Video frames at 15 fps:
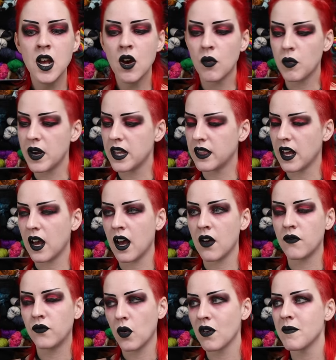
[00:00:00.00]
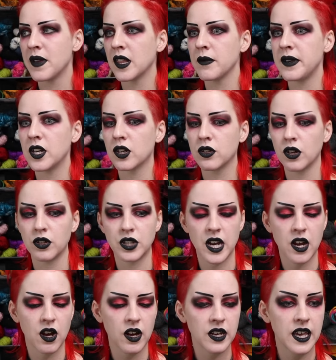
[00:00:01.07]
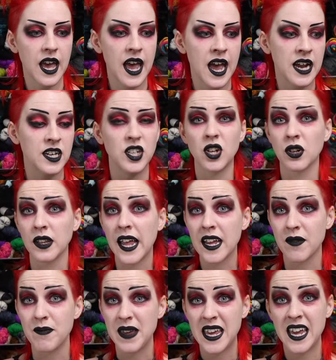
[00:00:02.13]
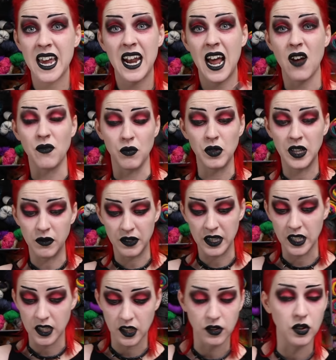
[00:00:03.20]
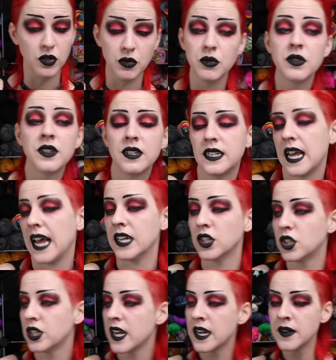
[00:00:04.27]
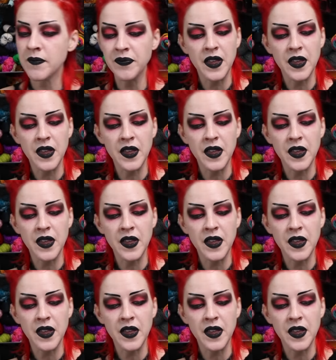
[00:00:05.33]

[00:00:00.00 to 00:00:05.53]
with a 4mm crochet hook and you're like me and have really, really loose tension,